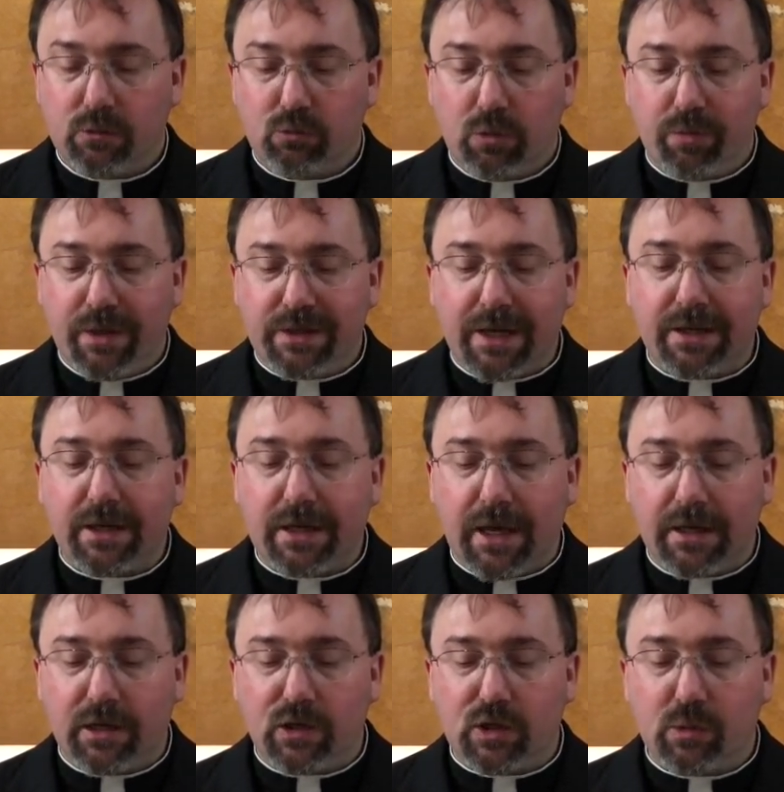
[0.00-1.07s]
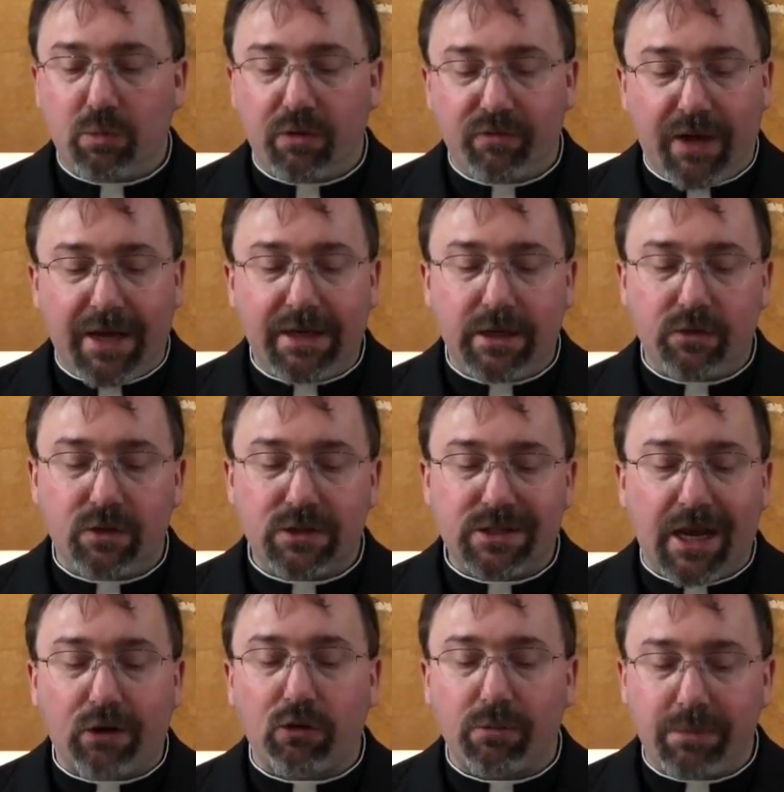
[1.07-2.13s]
will be dedicated to providing the
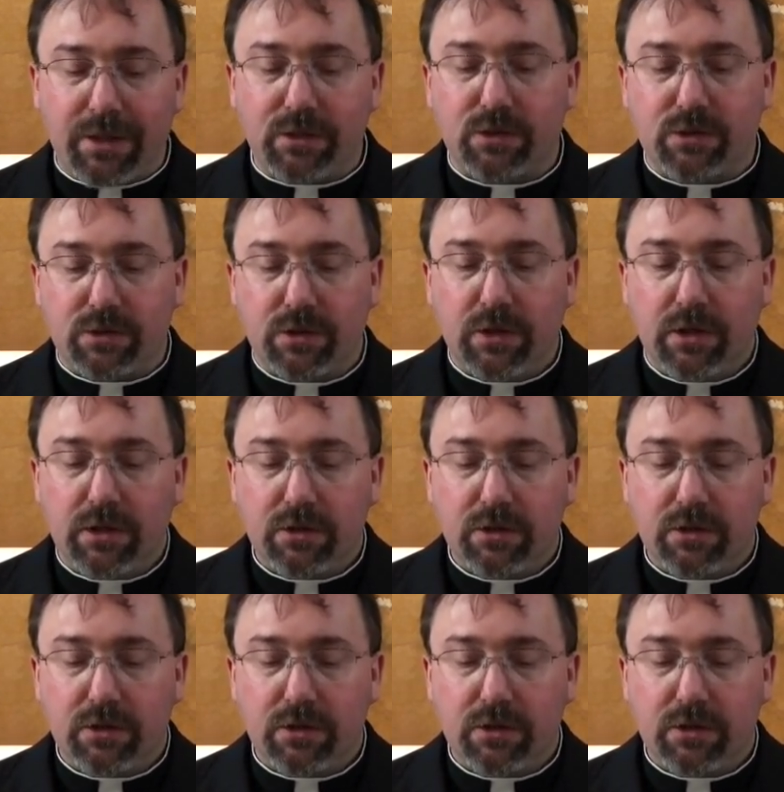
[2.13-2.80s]
sacraments